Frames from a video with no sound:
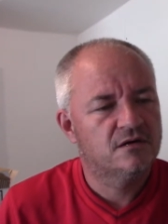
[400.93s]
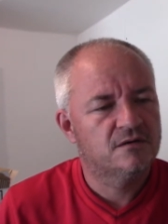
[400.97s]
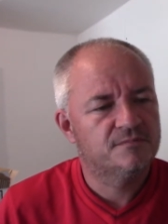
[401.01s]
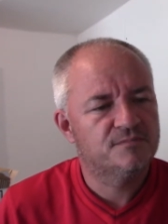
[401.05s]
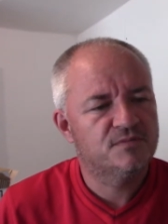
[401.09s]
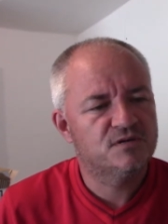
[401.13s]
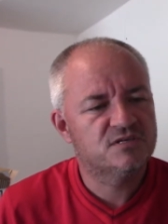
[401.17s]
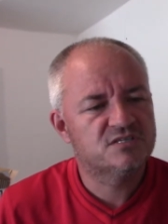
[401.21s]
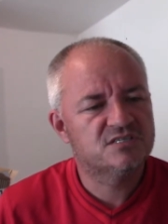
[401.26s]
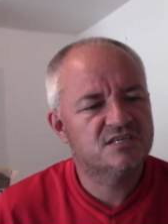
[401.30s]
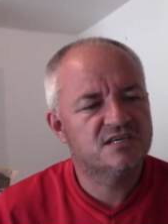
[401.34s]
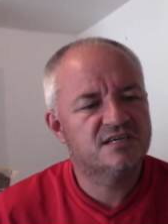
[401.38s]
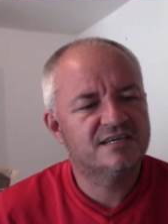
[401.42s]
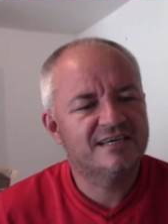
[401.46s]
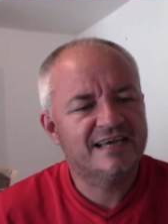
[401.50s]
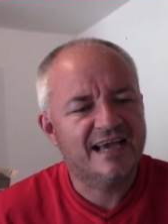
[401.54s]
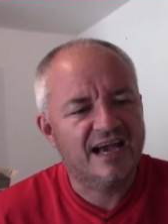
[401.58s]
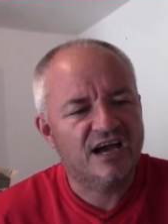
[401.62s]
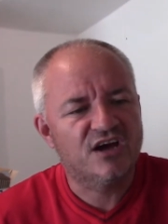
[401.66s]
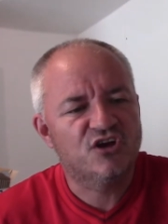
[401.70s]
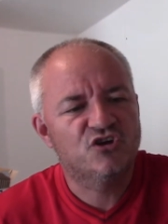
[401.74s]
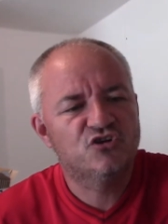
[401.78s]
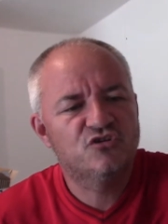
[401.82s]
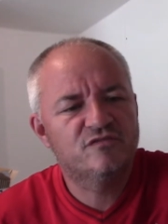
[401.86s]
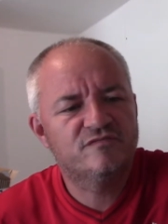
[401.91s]
But yeah,
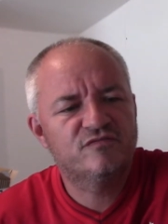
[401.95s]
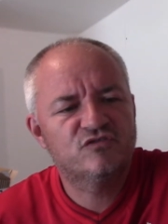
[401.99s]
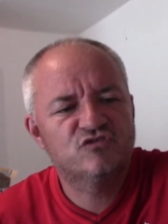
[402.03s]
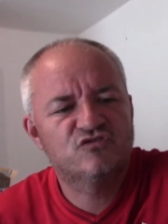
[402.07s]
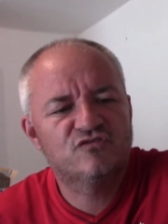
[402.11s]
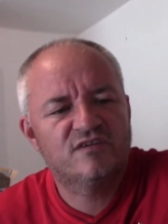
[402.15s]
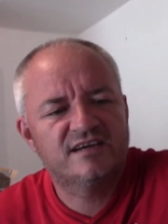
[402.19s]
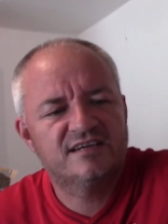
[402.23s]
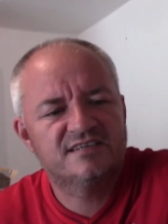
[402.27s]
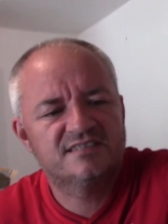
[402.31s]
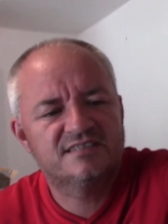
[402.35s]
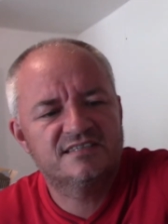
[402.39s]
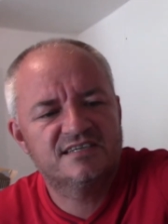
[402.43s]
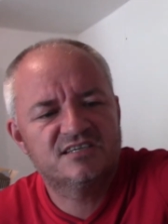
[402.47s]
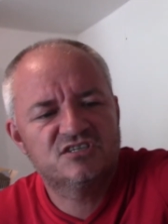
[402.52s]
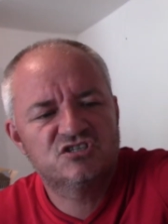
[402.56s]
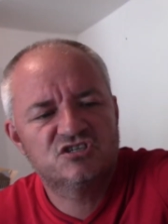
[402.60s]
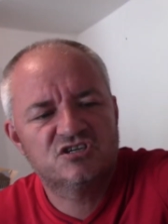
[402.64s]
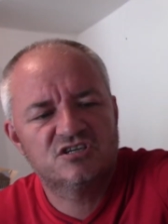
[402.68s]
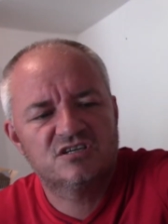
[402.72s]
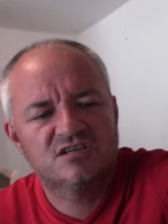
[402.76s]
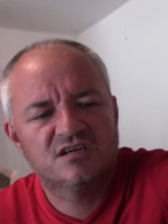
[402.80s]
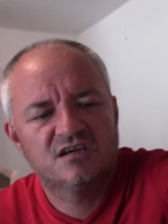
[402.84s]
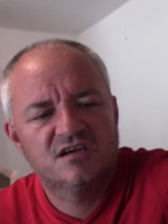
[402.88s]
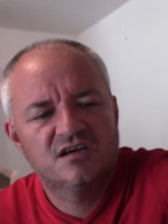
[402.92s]
another great
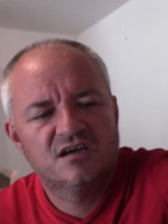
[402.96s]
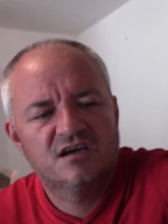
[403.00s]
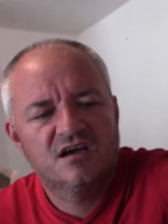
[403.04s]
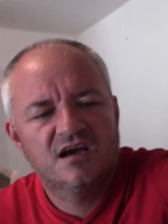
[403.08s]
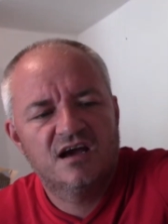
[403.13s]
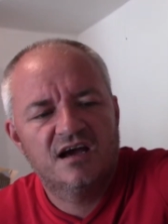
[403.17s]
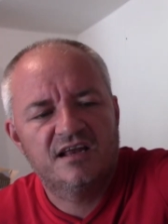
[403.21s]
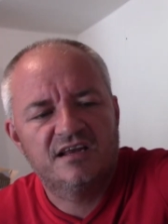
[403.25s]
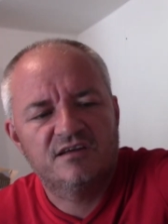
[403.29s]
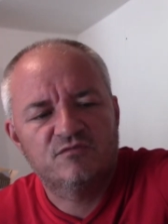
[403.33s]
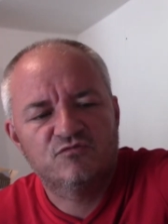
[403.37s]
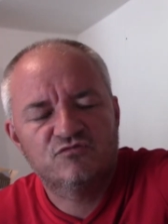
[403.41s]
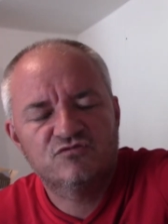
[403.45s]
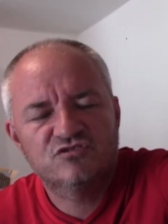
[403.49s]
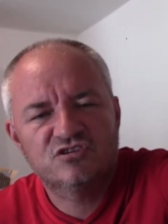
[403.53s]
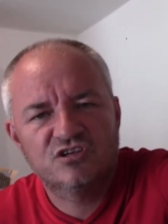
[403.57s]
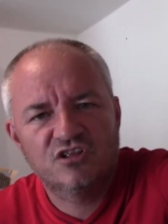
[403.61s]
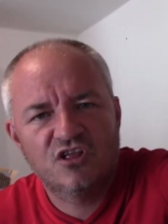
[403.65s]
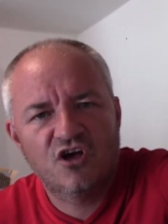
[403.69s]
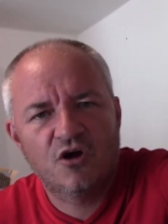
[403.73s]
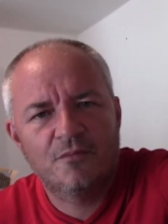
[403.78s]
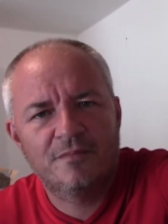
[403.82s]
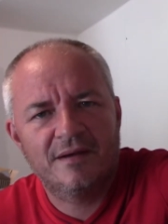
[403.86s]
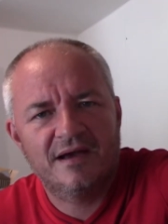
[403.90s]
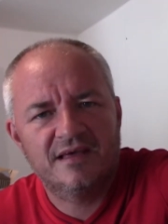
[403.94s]
addition, and it runs a
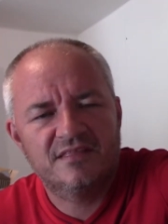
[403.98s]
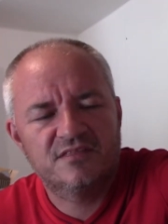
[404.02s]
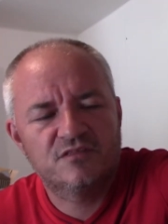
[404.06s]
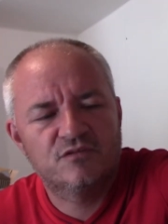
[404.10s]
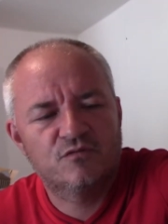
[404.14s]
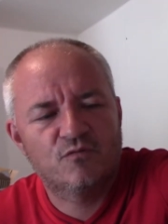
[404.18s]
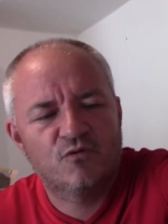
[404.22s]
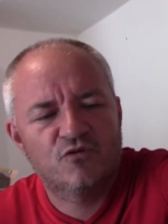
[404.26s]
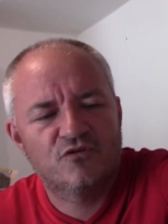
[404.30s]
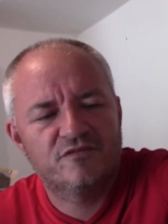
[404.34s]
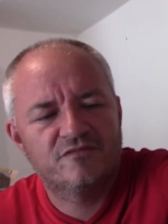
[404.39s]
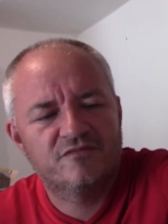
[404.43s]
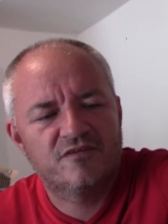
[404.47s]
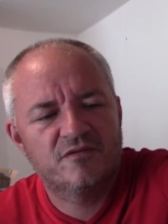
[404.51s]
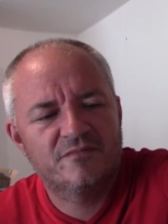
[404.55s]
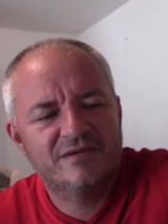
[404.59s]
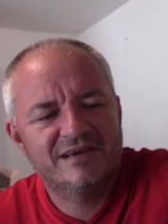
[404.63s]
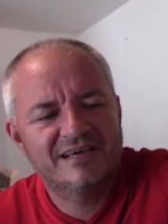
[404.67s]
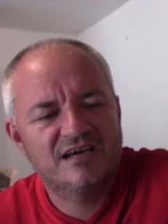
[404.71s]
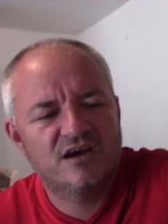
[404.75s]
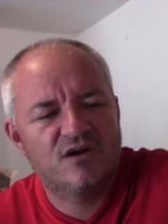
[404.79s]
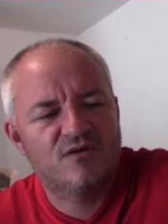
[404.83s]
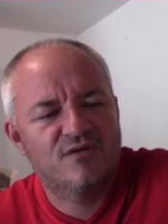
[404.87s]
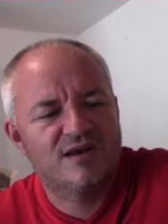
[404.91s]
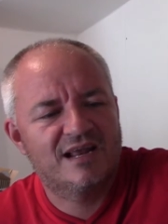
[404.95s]
lot better than the one at
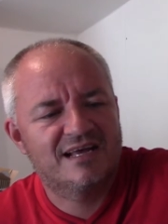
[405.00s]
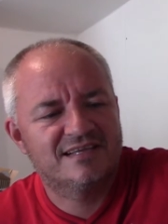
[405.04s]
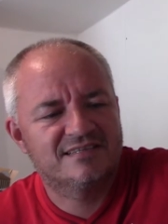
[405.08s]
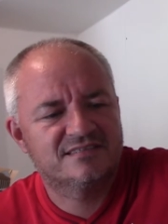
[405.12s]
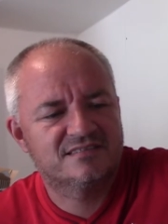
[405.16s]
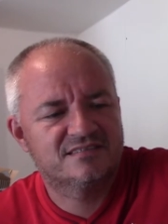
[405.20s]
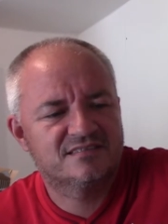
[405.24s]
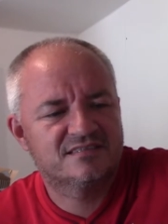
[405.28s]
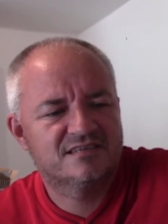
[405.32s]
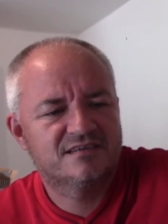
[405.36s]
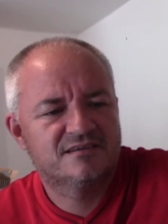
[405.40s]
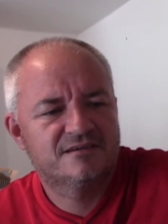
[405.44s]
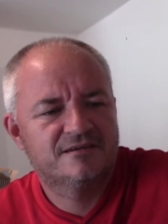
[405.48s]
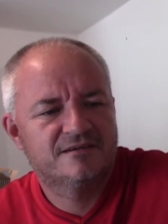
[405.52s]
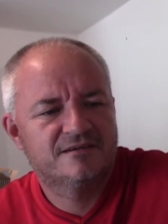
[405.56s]
Flamingoland.